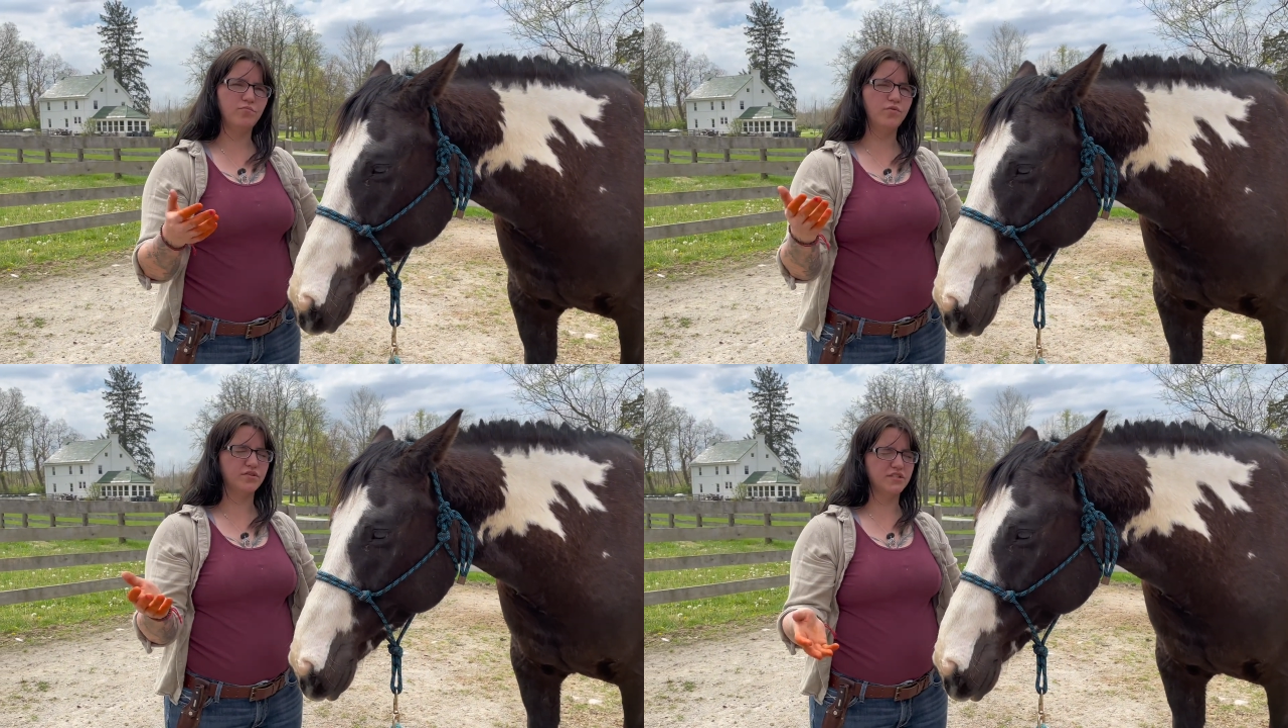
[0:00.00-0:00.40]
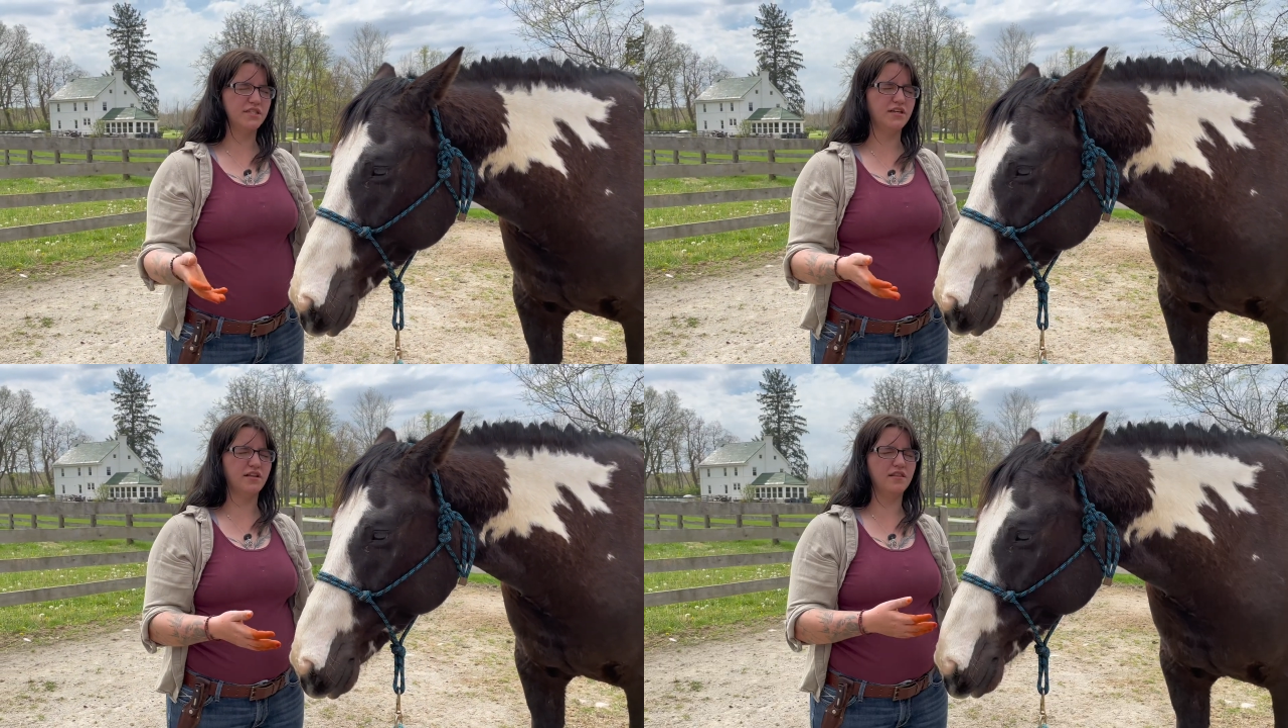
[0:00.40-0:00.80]
will
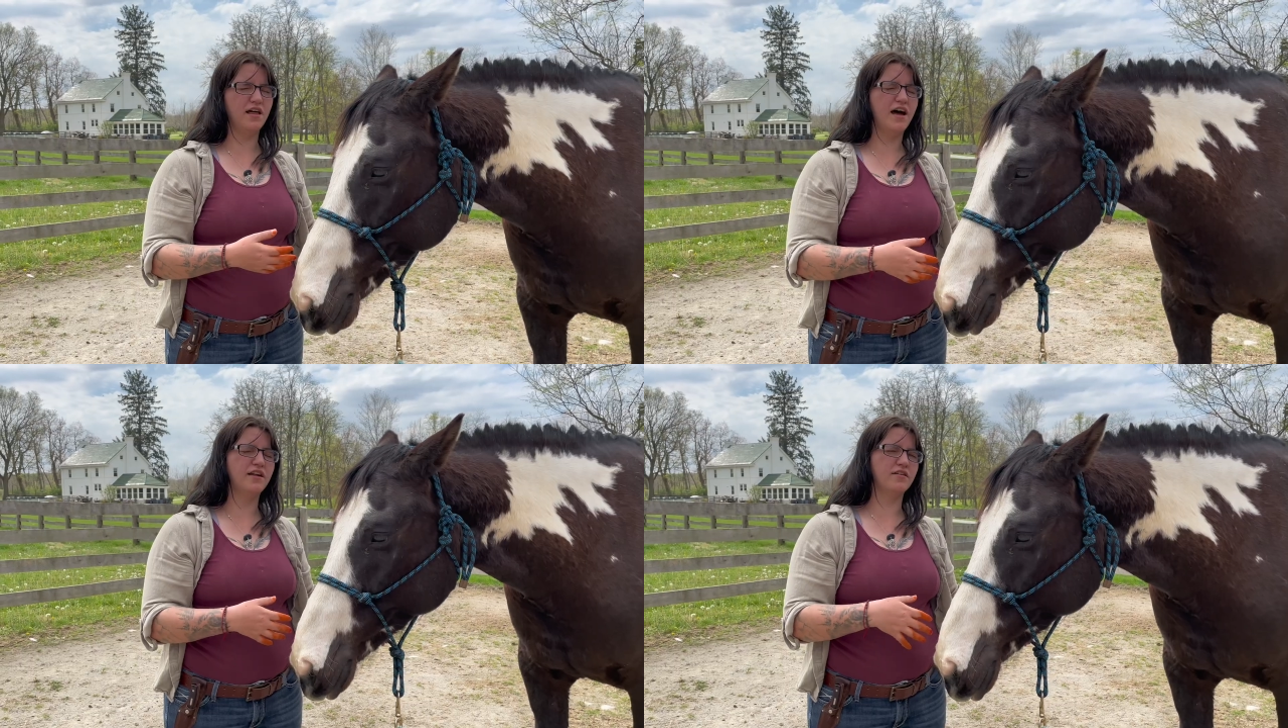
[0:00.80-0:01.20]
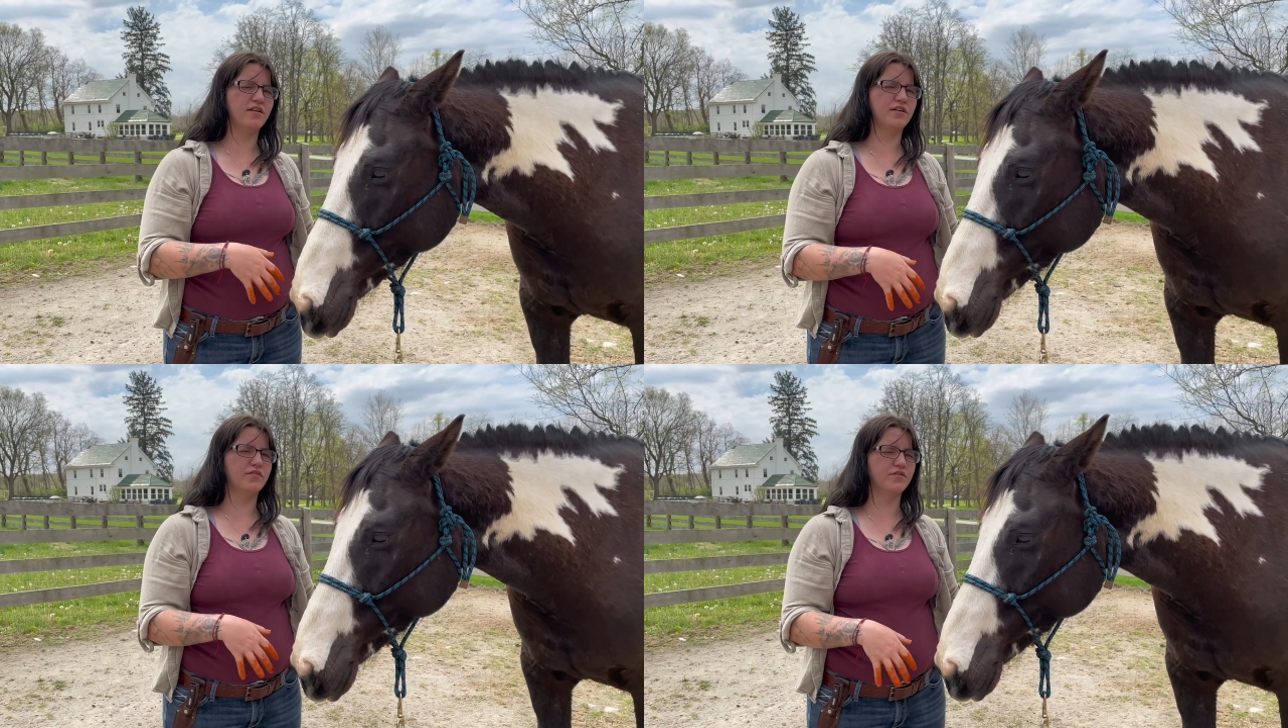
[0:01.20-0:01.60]
see a lot in a
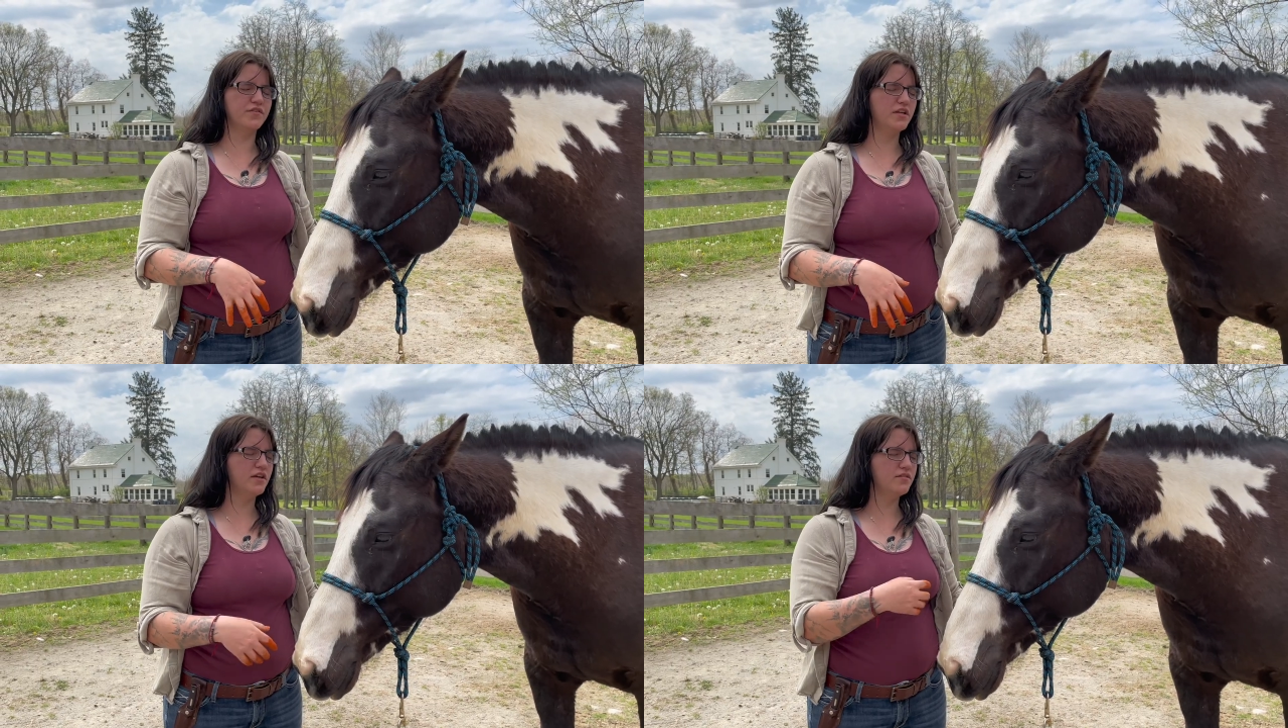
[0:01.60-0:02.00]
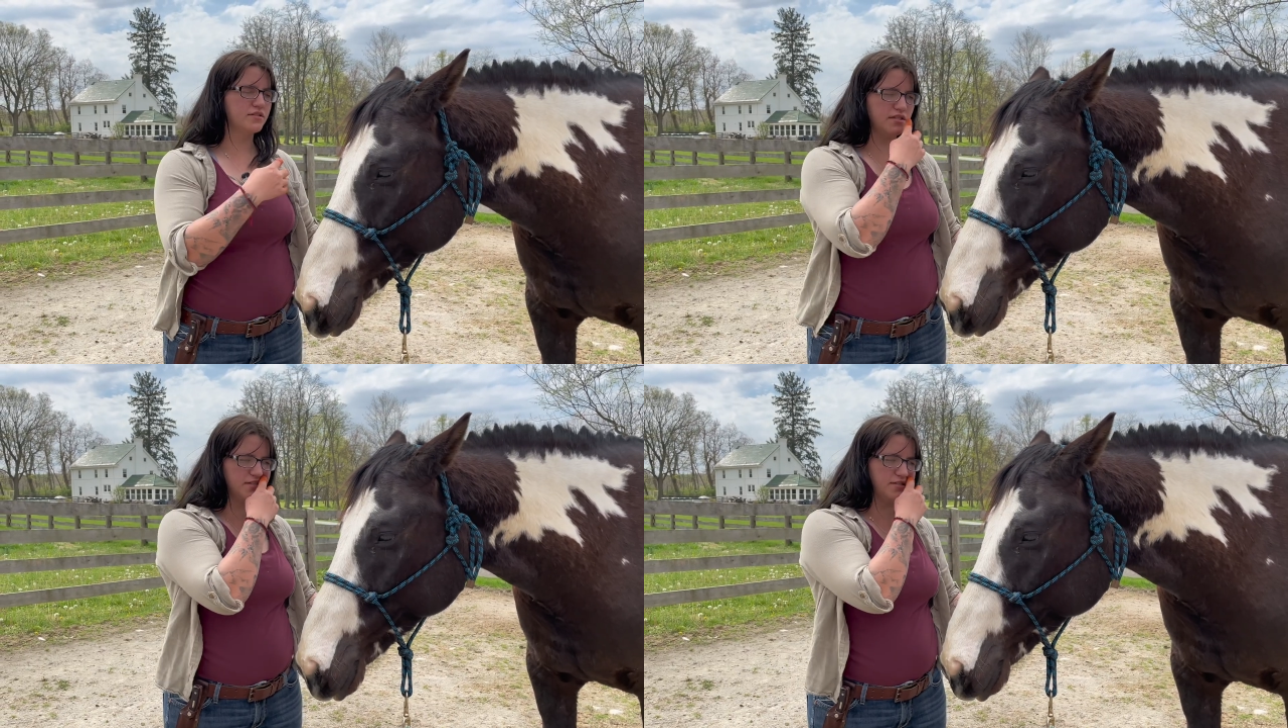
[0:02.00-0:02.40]
lot of our
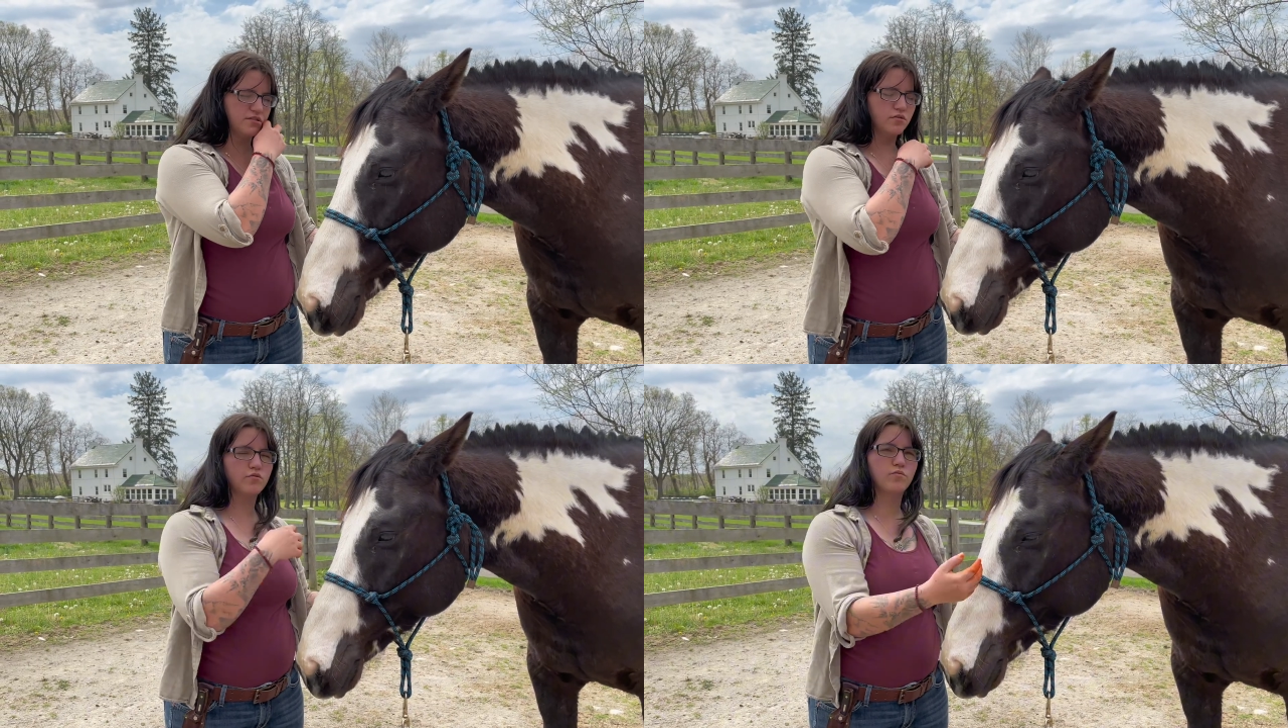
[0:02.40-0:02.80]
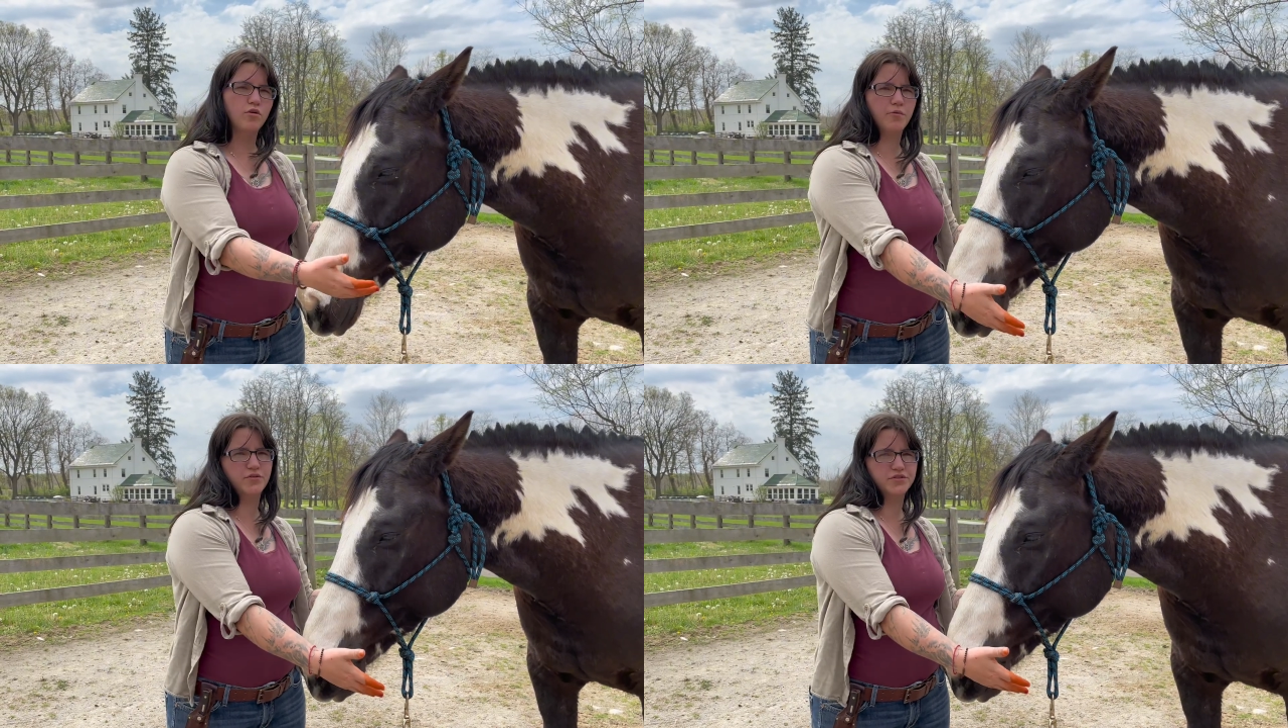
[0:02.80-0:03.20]
videos is
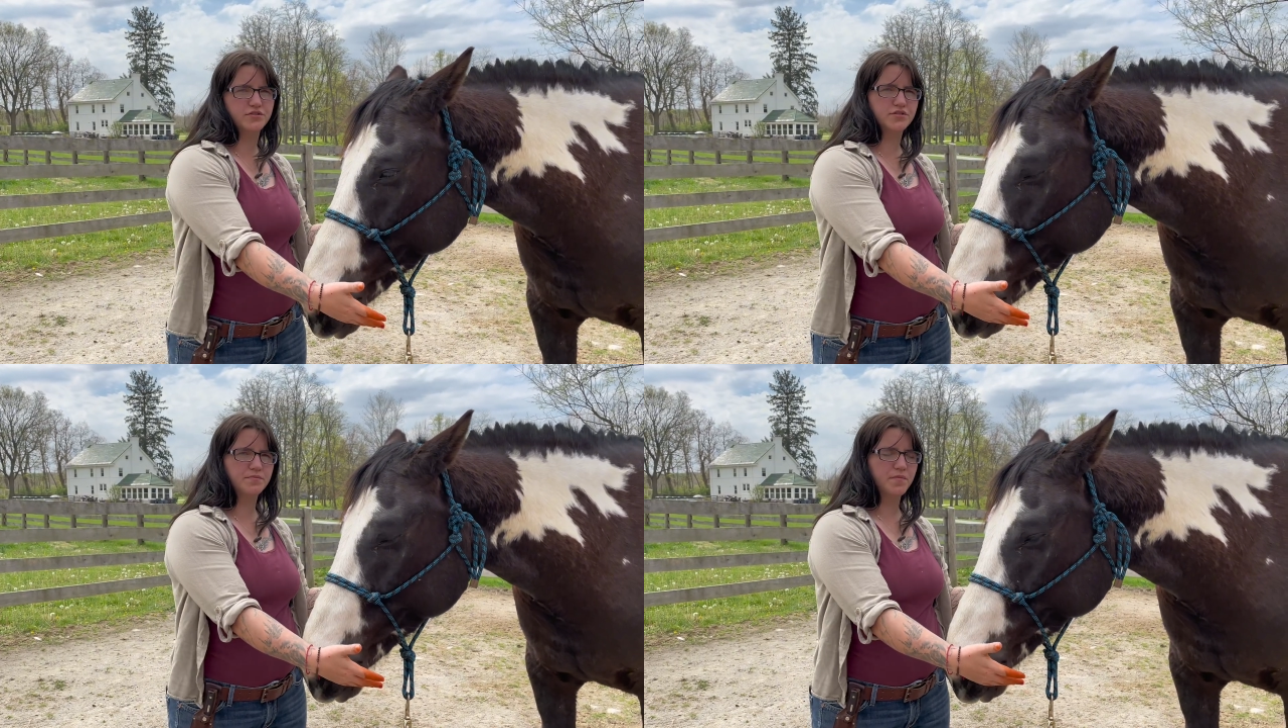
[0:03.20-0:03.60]
rope halters,